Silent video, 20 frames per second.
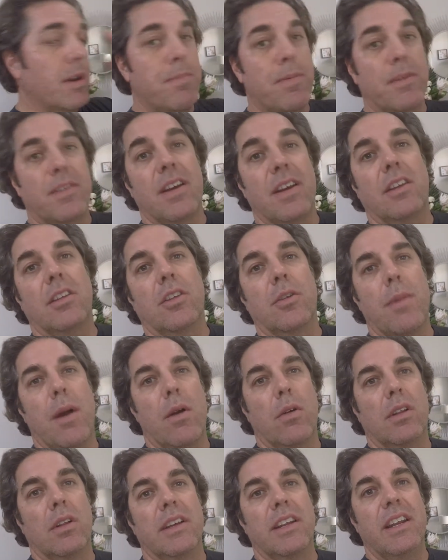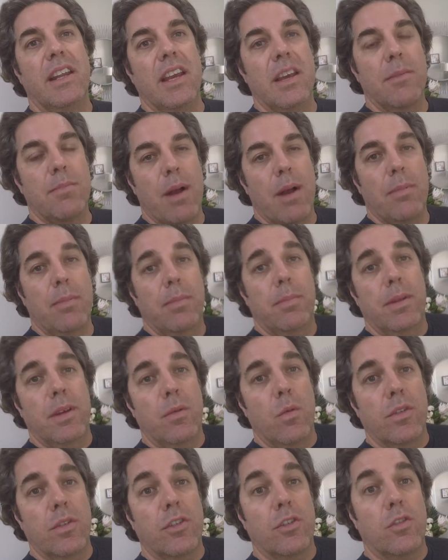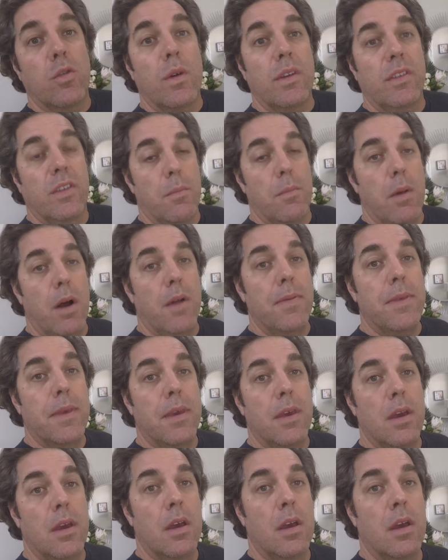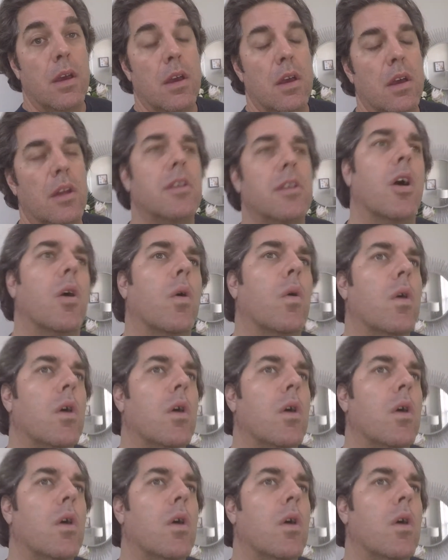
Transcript: particular about cleaning it probably once or twice a month. No,